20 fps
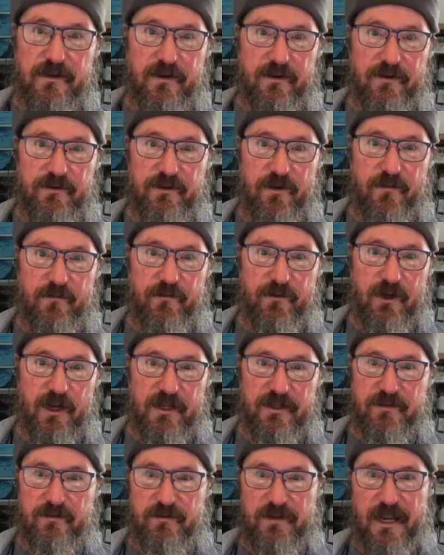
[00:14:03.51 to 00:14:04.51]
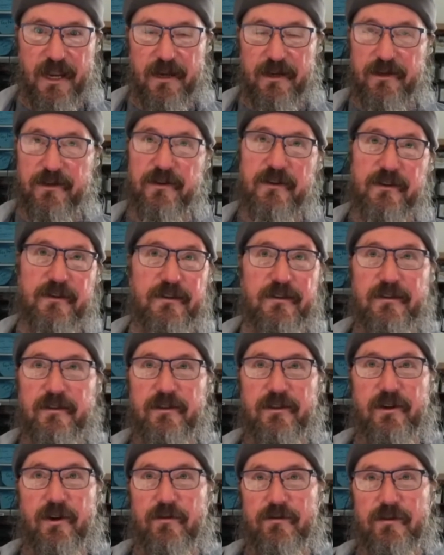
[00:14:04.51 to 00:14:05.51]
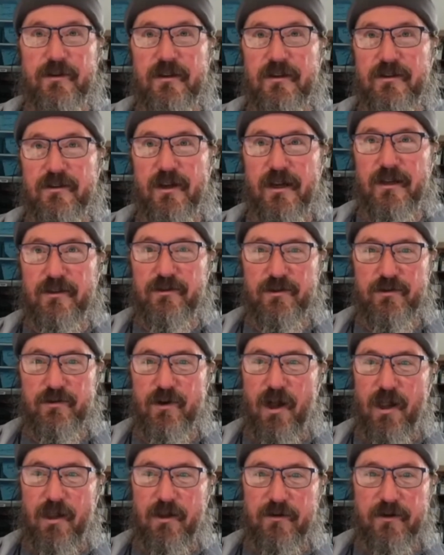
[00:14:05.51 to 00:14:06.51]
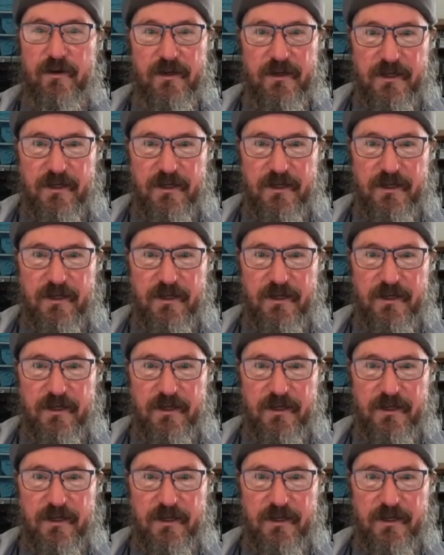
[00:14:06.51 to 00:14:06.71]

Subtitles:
so for us, we added, a $2